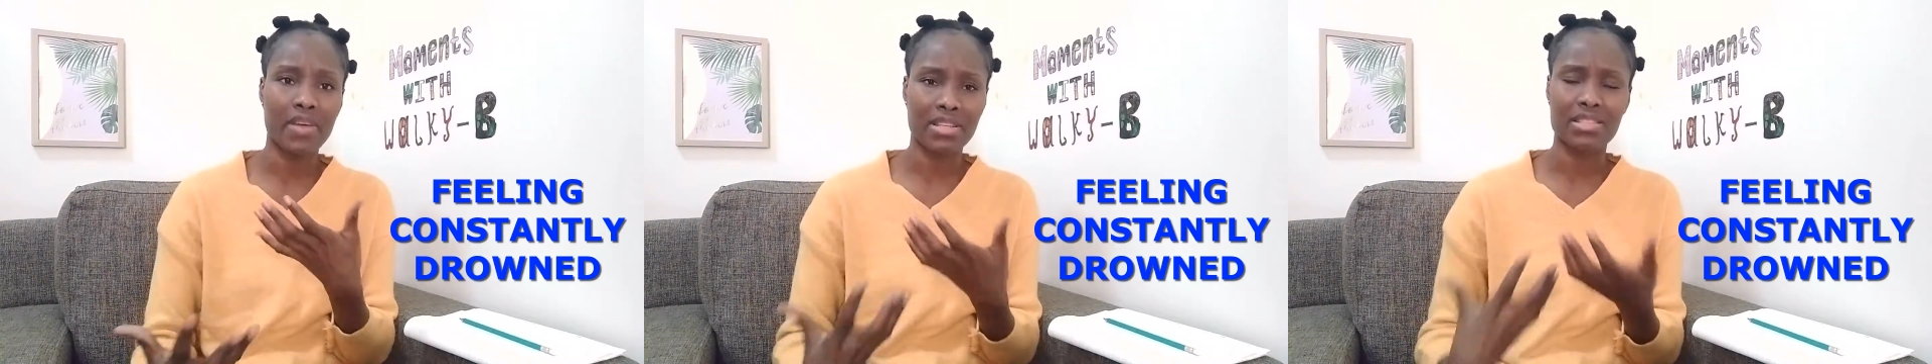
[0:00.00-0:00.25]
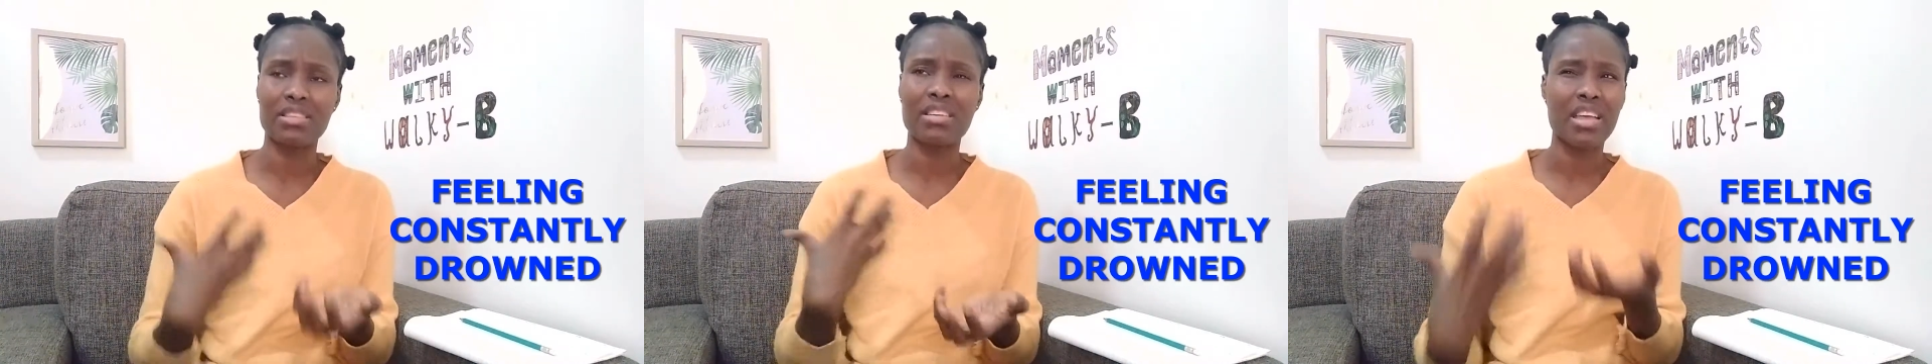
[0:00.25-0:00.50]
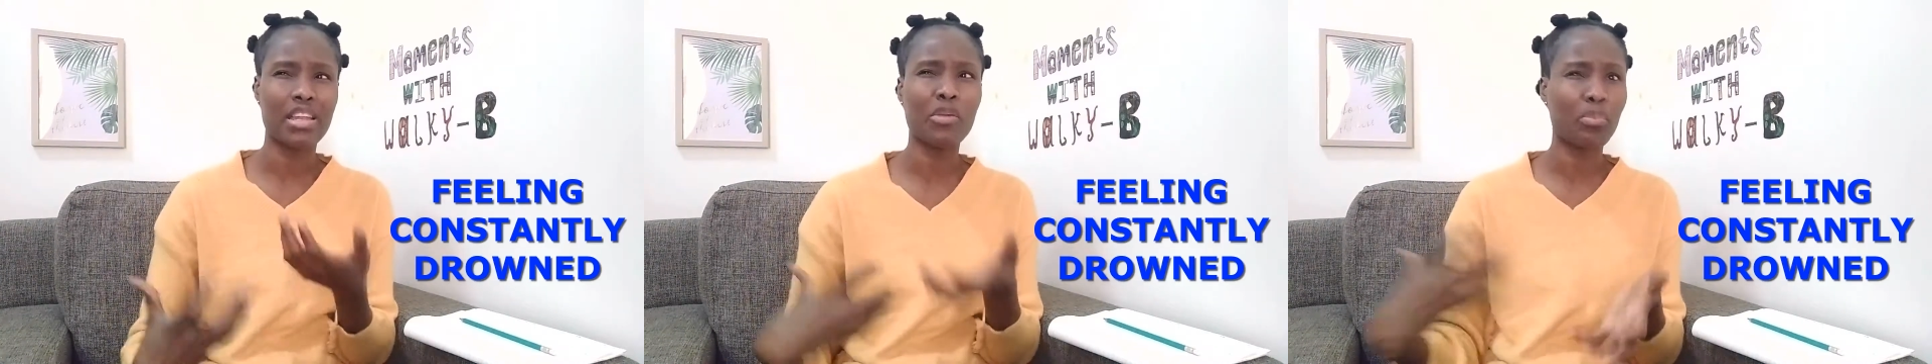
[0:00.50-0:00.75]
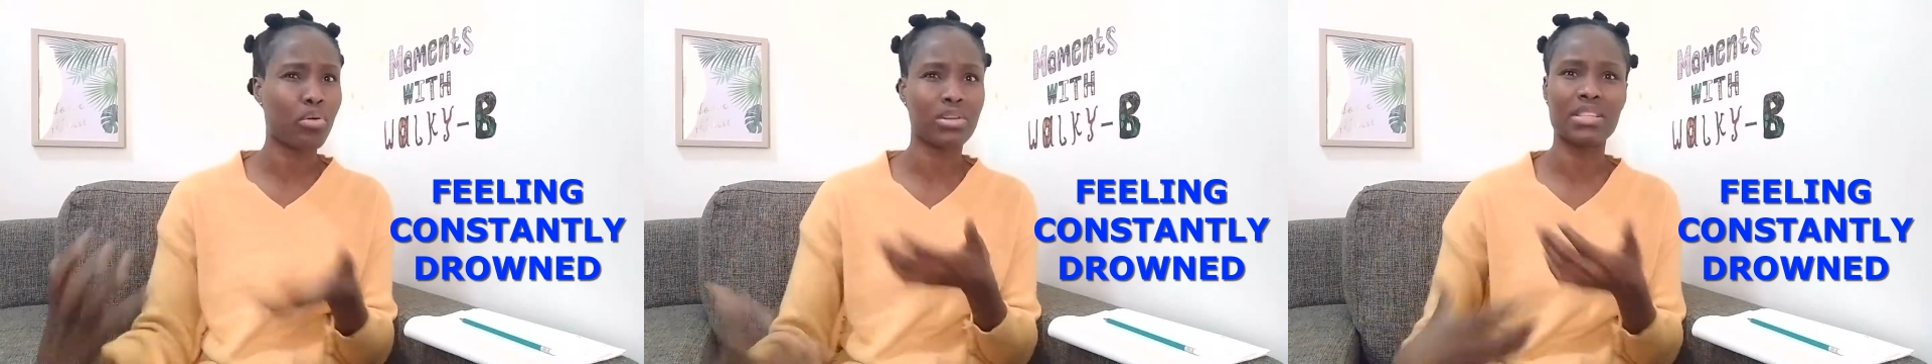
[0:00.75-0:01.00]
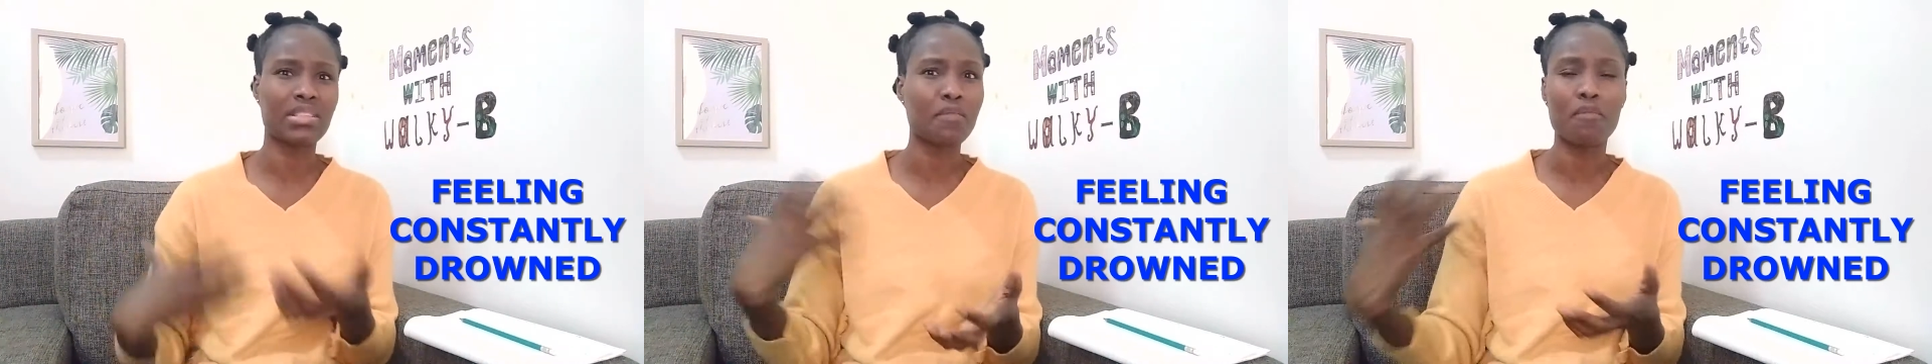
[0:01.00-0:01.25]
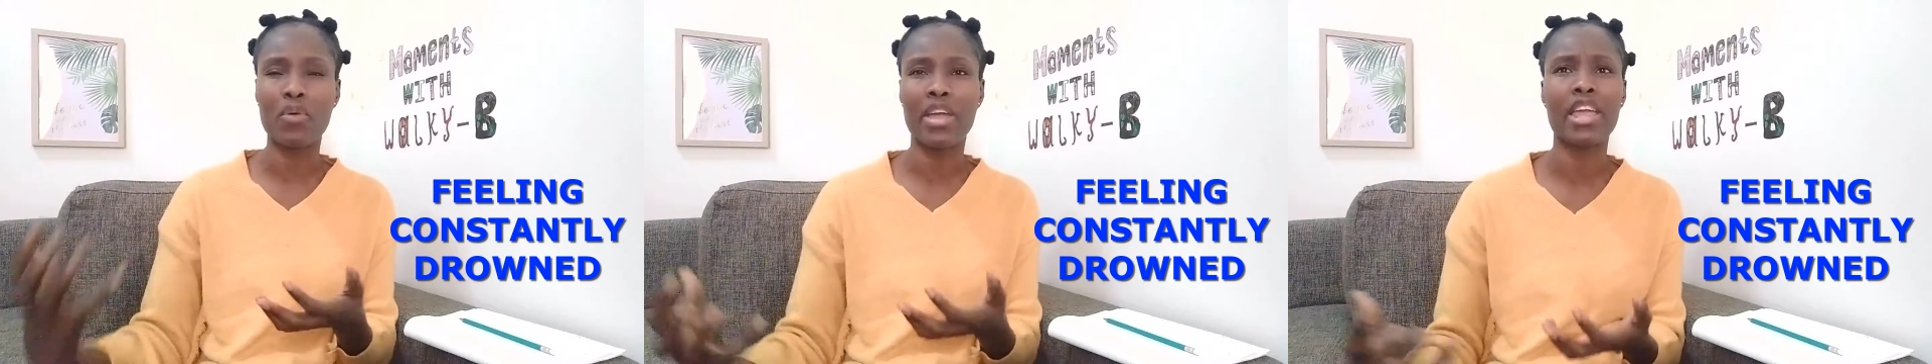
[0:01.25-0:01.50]
us in any
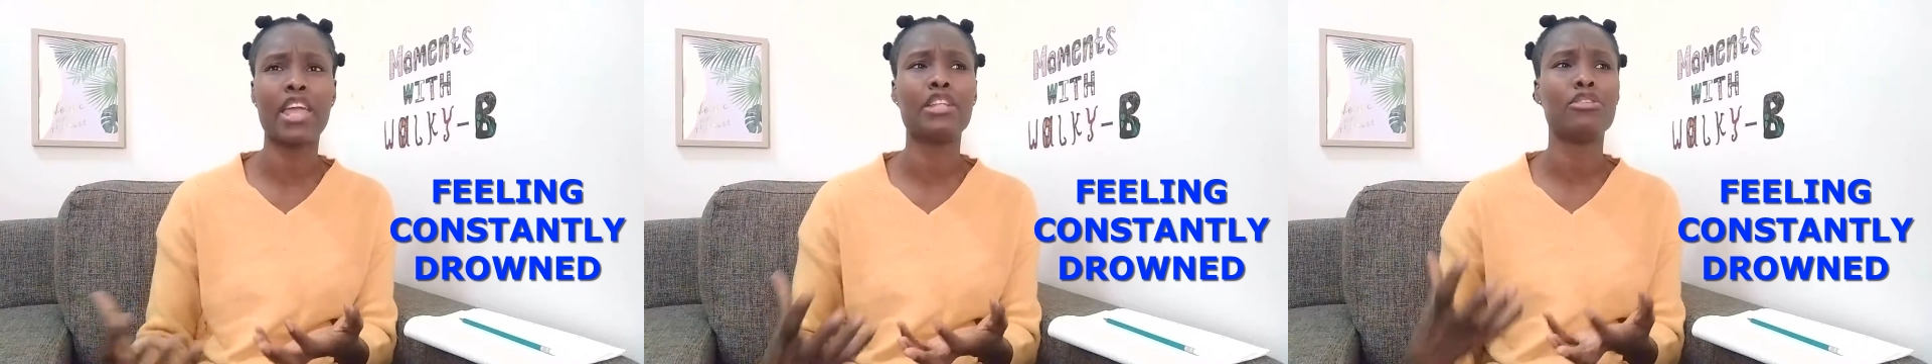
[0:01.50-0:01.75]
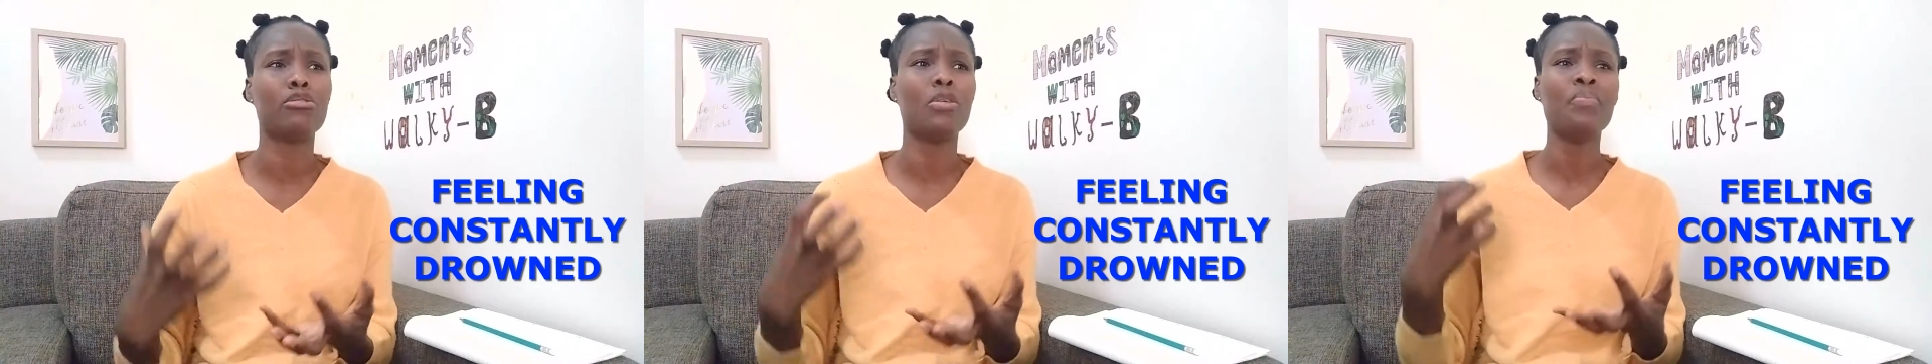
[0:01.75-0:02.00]
positive way, and